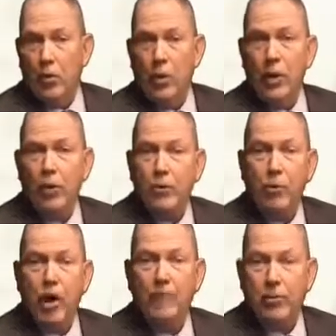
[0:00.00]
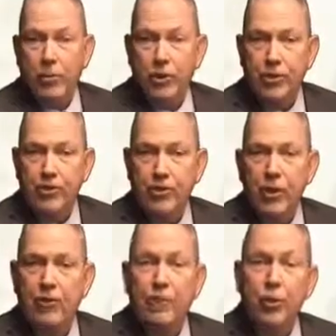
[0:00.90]
What are the profit margins
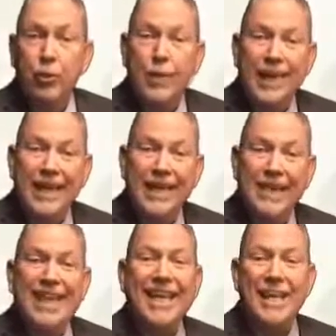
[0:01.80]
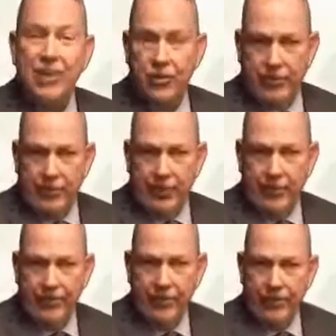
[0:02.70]
for the related industry?
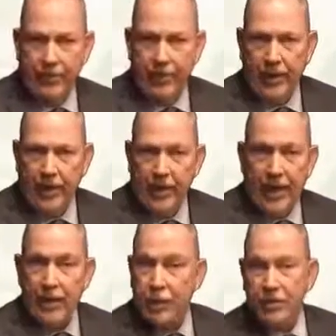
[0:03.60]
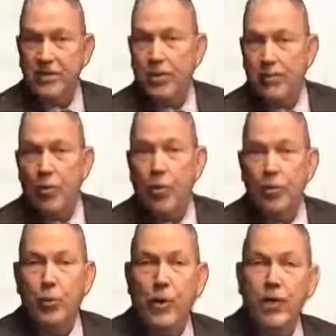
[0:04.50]
And just as
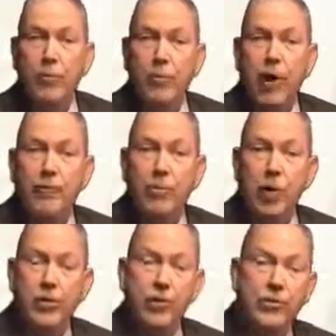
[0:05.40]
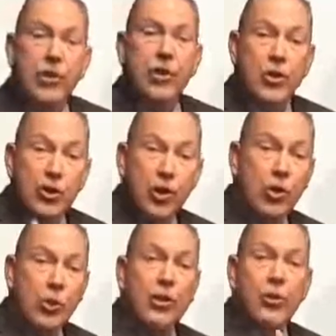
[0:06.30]
important, what are the profit margins
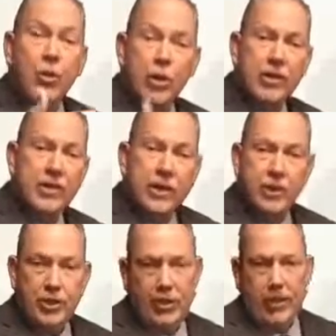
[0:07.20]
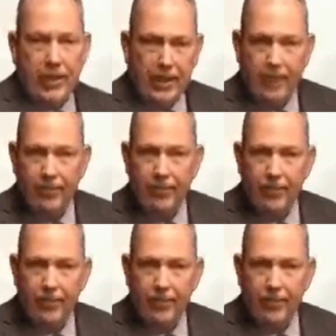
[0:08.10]
you and your organization need?